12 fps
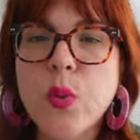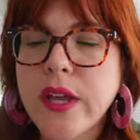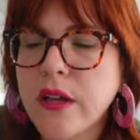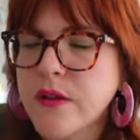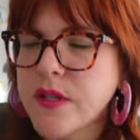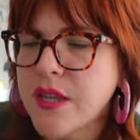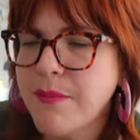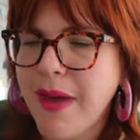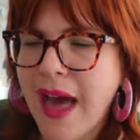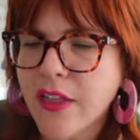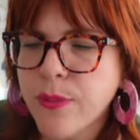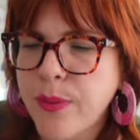we use the
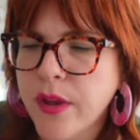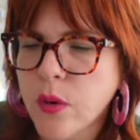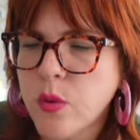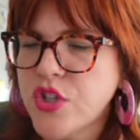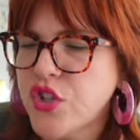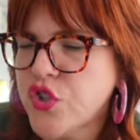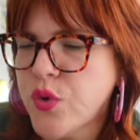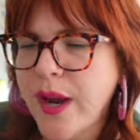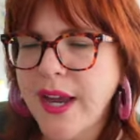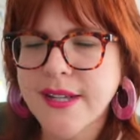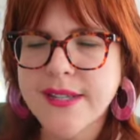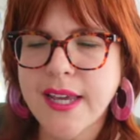math book, which is
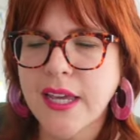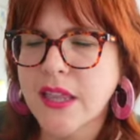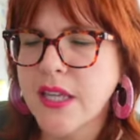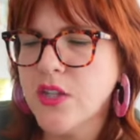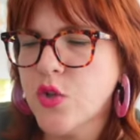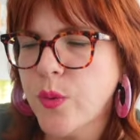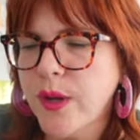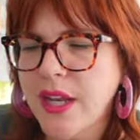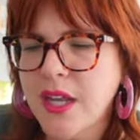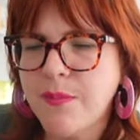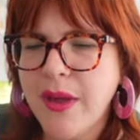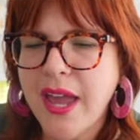great. It's like these
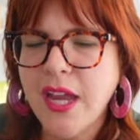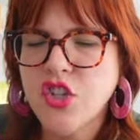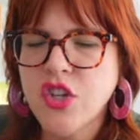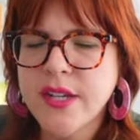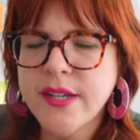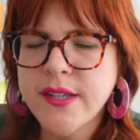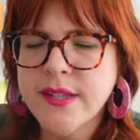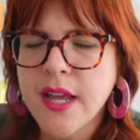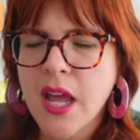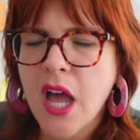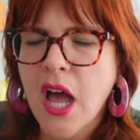gridded pages.